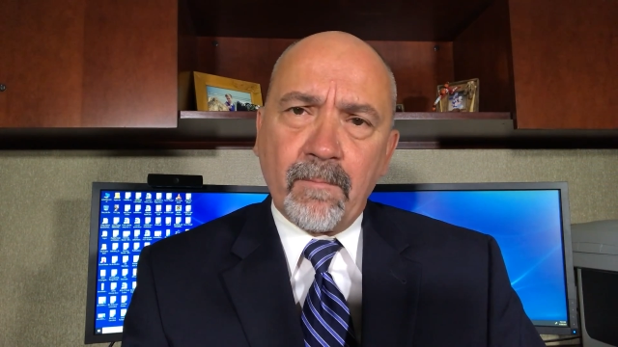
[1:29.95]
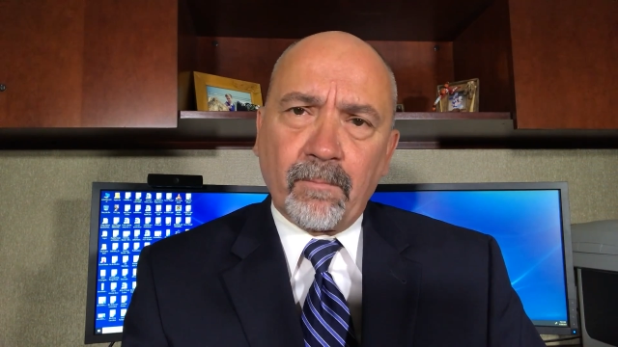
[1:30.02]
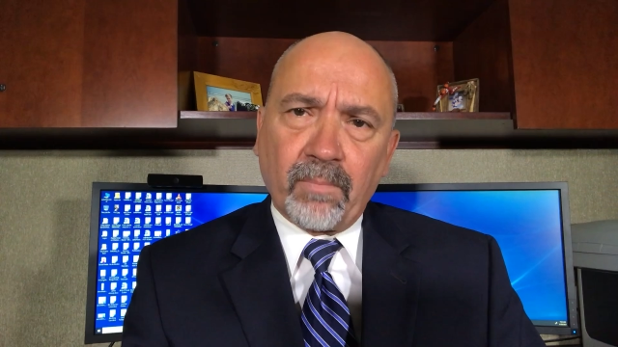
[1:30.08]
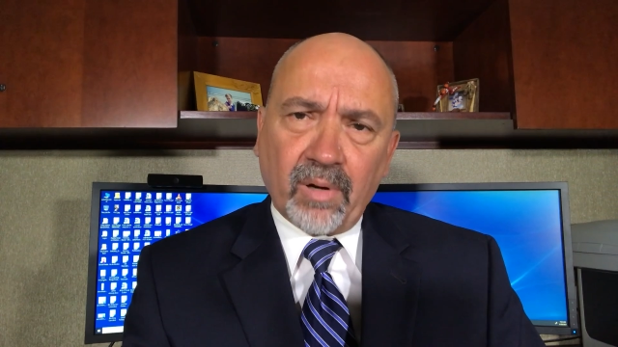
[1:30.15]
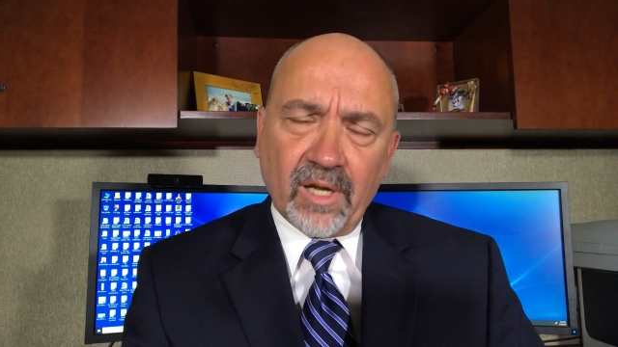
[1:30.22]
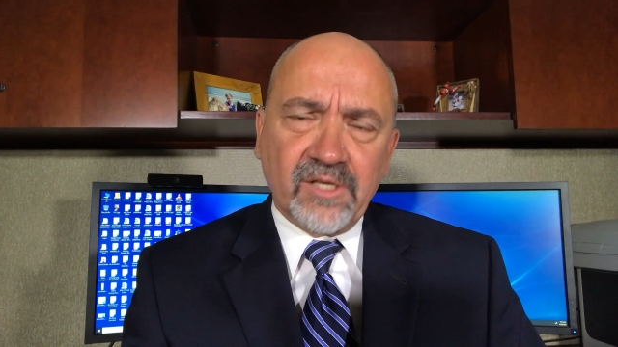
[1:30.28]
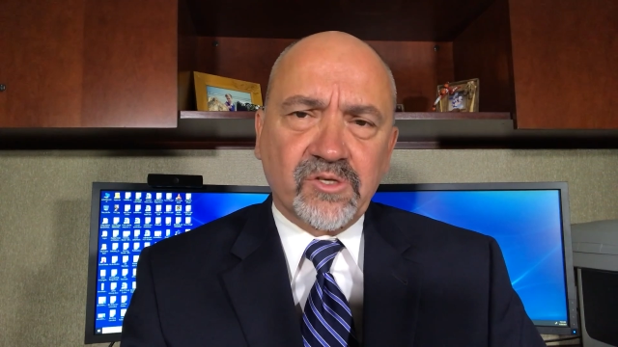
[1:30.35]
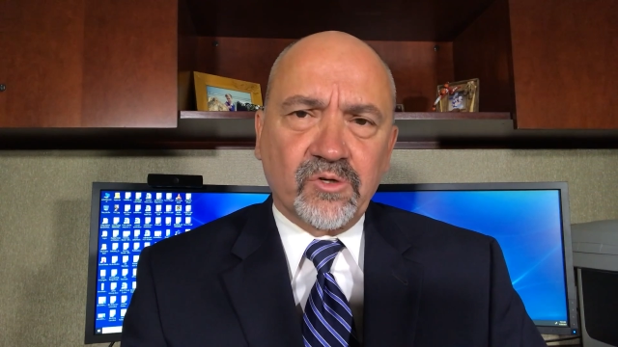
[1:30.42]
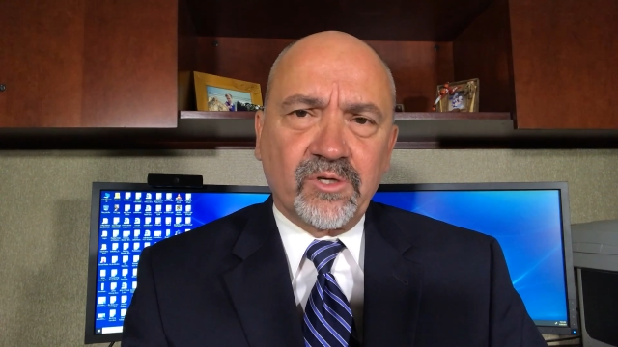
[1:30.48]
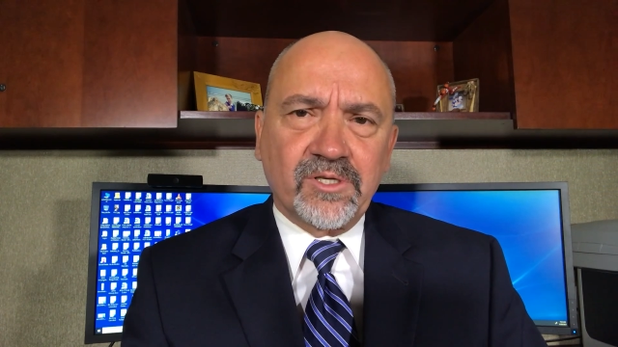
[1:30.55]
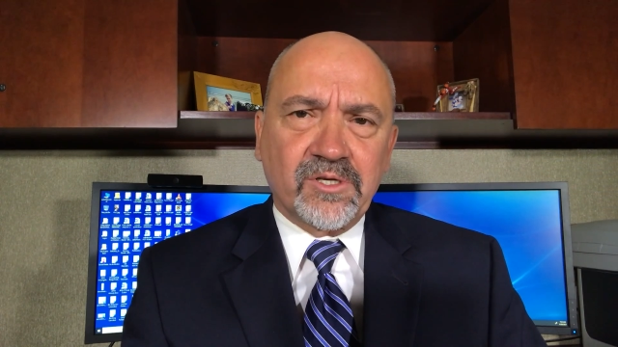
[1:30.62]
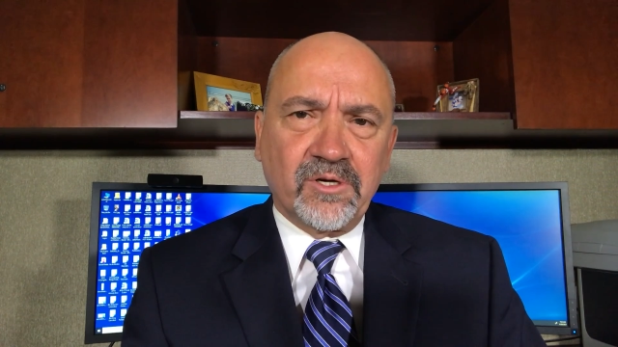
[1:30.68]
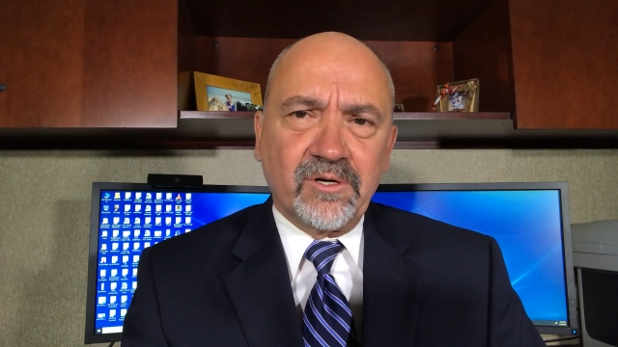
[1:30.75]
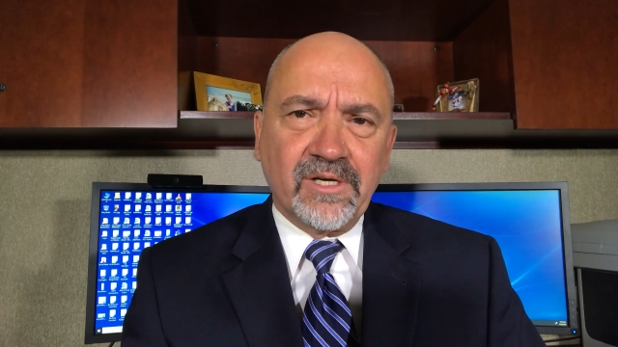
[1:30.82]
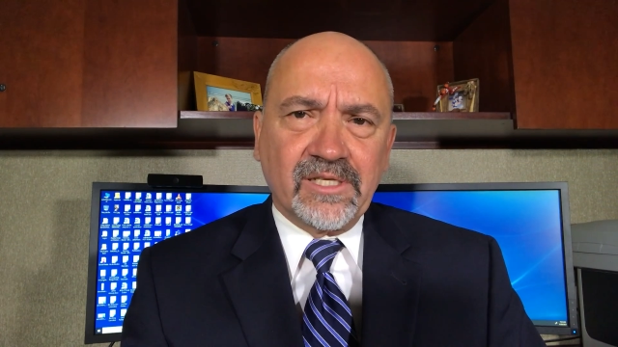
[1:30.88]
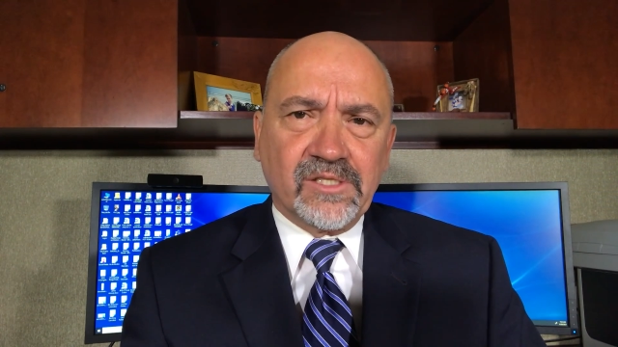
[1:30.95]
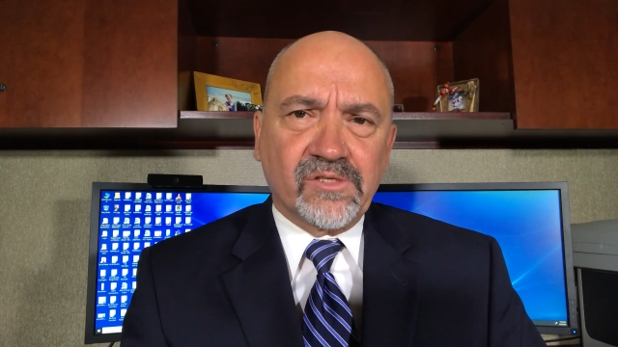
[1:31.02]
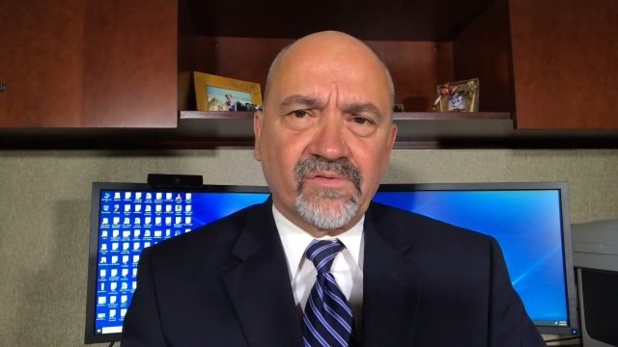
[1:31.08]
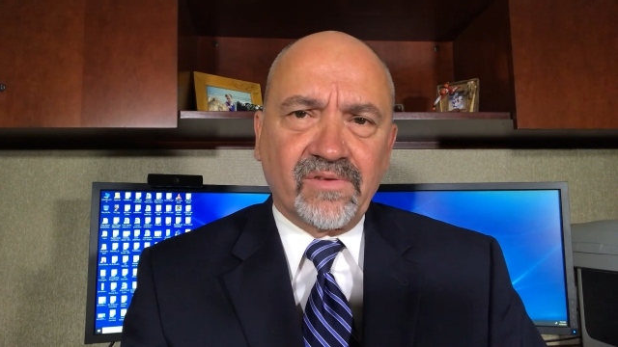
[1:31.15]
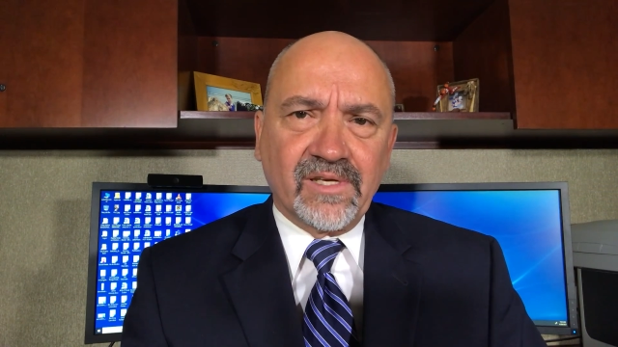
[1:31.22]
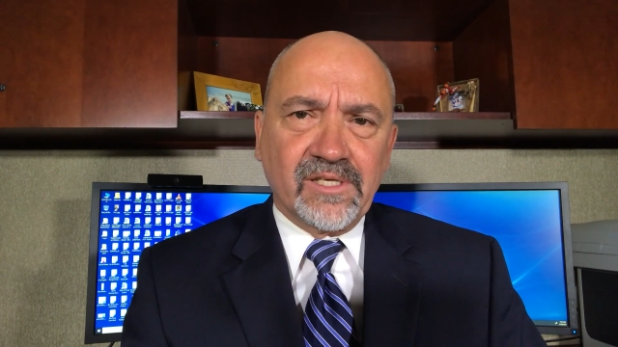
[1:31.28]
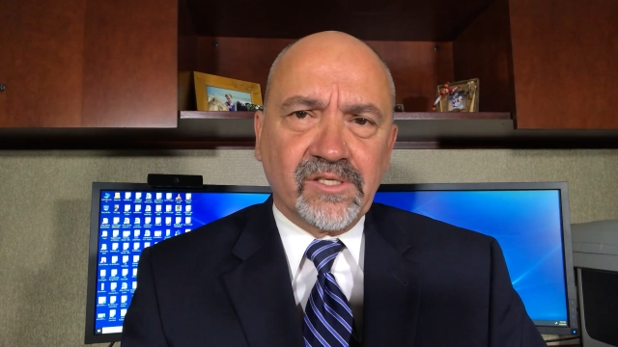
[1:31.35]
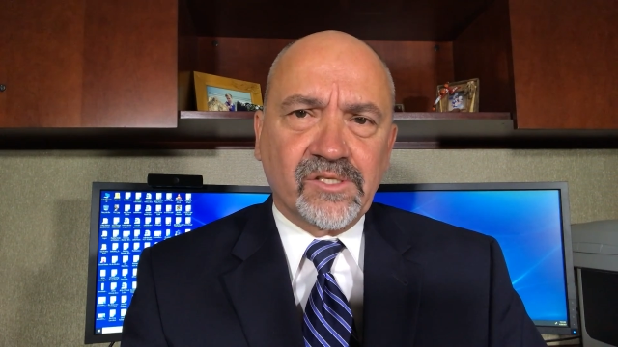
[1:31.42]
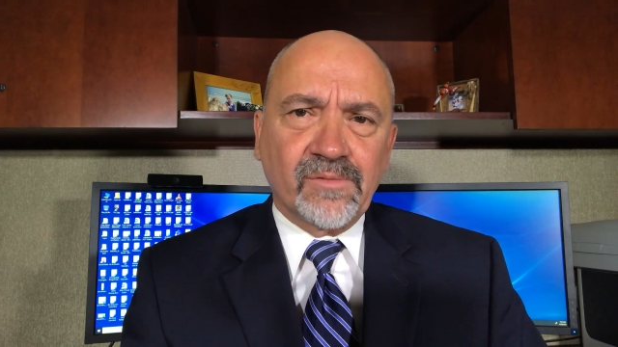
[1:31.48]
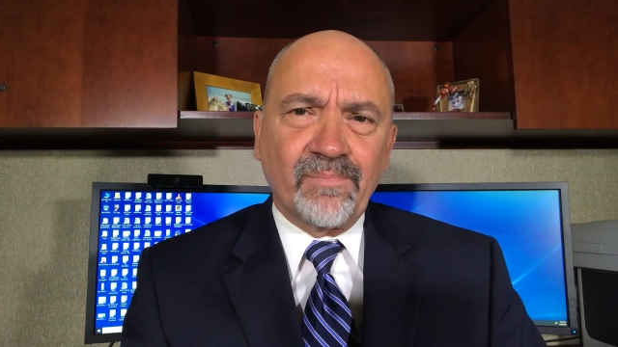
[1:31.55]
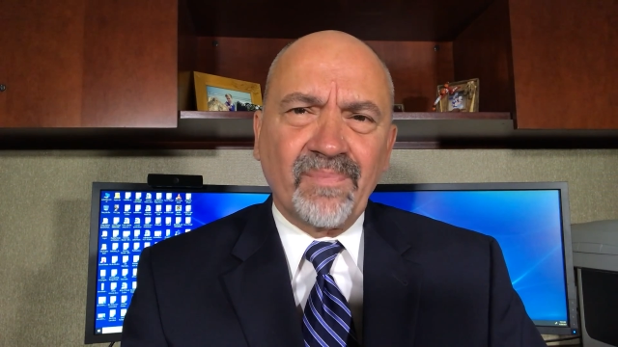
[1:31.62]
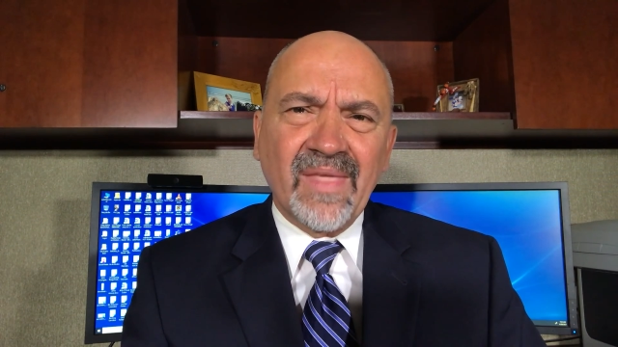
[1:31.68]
plus their attorney's fees.